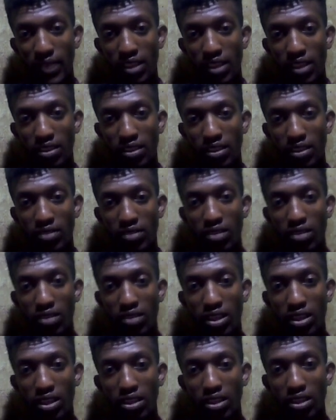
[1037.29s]
and then
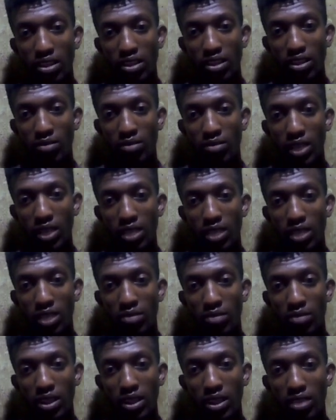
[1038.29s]
finally came back up
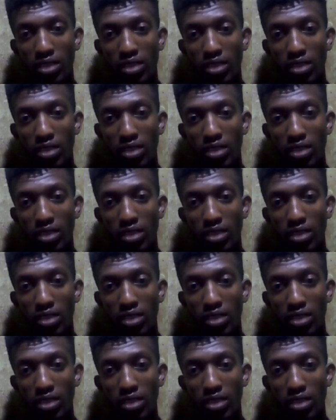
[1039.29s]
again.